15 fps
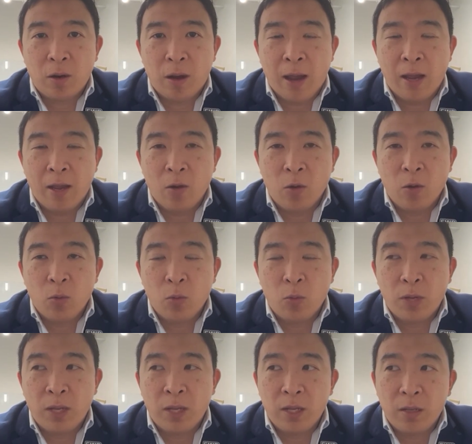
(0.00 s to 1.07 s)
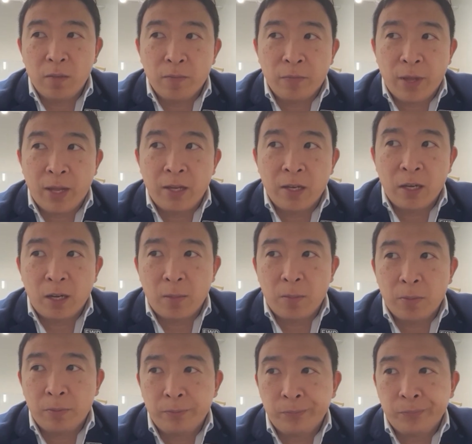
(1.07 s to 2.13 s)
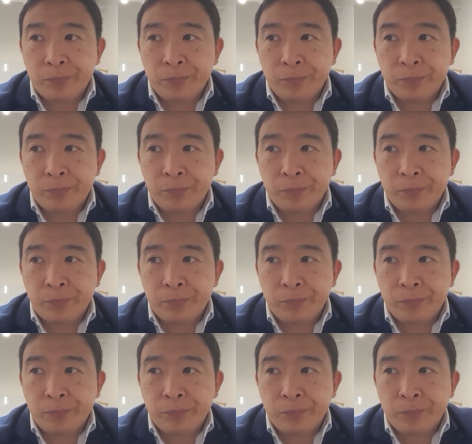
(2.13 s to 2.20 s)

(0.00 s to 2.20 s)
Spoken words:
how we ended up